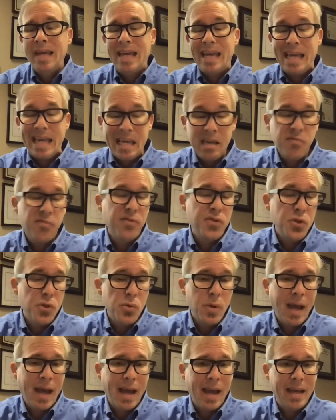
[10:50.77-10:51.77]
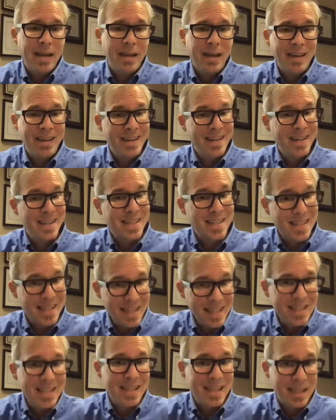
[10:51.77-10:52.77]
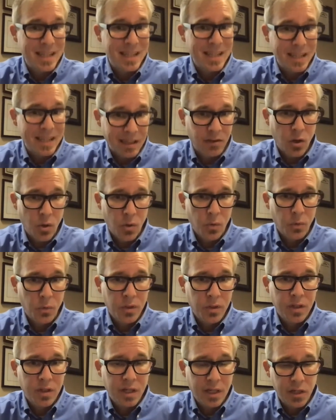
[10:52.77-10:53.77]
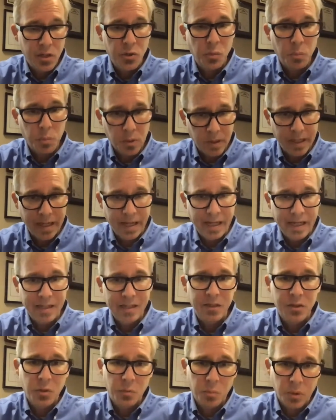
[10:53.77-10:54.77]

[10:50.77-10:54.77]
If you had an existing loan in your plan